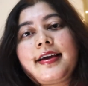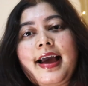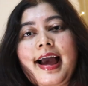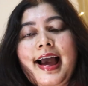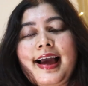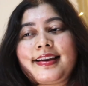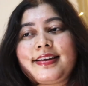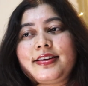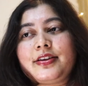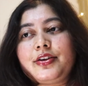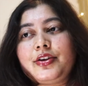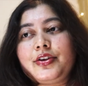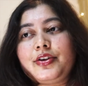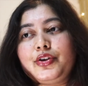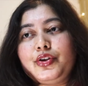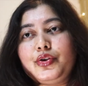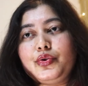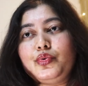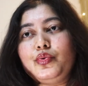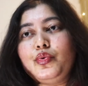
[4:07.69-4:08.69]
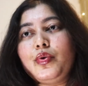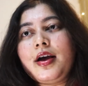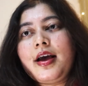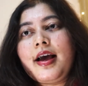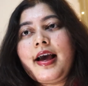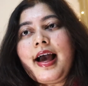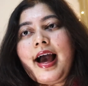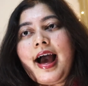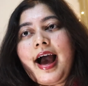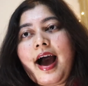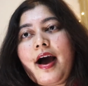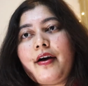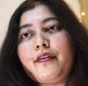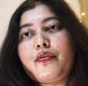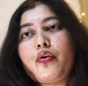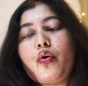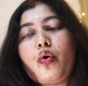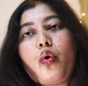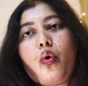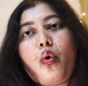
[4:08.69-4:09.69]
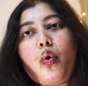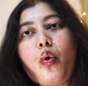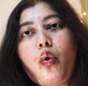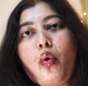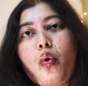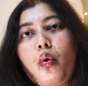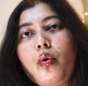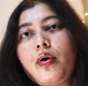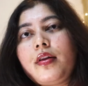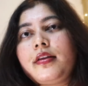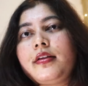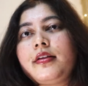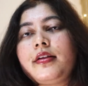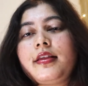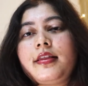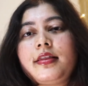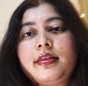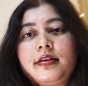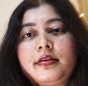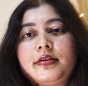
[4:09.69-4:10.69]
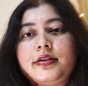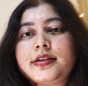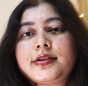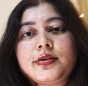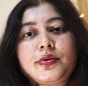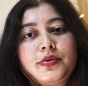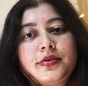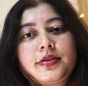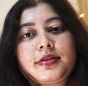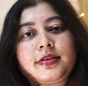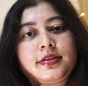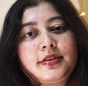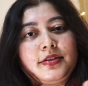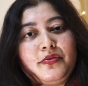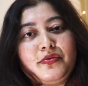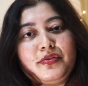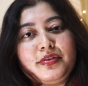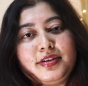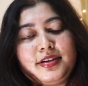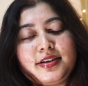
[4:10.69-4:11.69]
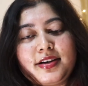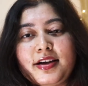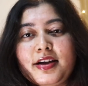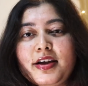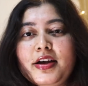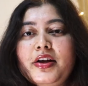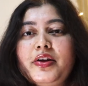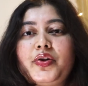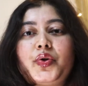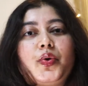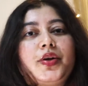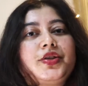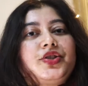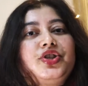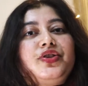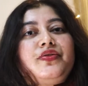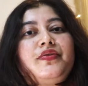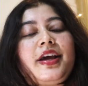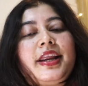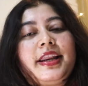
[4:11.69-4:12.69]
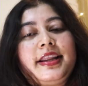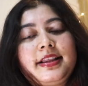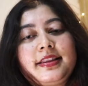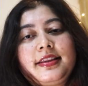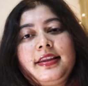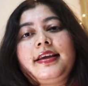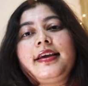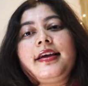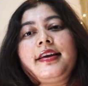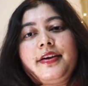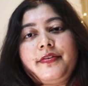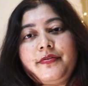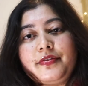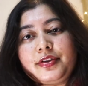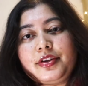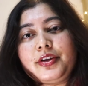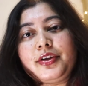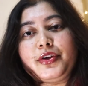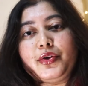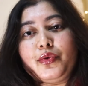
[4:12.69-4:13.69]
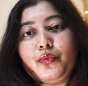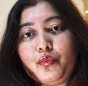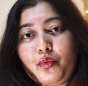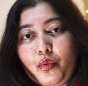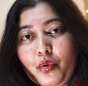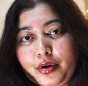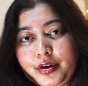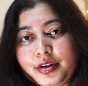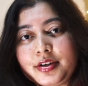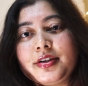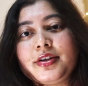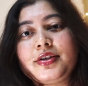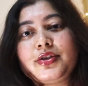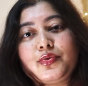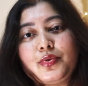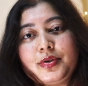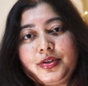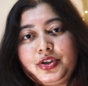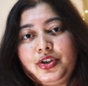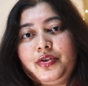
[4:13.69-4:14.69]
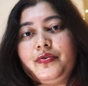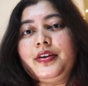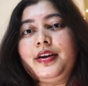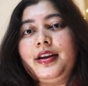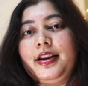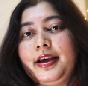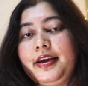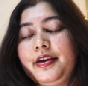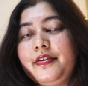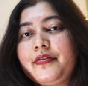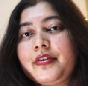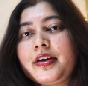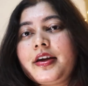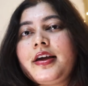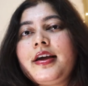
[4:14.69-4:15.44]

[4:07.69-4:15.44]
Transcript: and you have all the resources in the world to achieve anything and everything you want to achieve in life.